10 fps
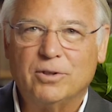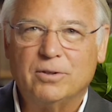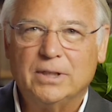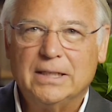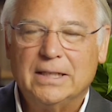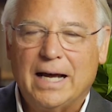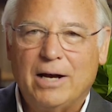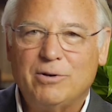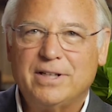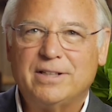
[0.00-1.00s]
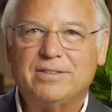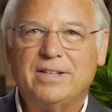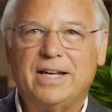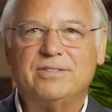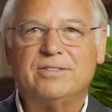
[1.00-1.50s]
No, I always like to
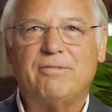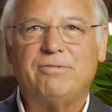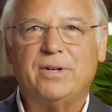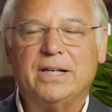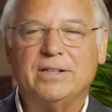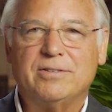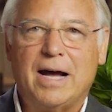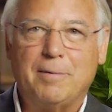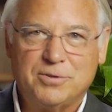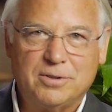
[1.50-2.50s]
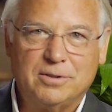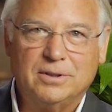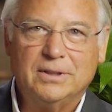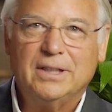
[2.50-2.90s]
say suffering is optional,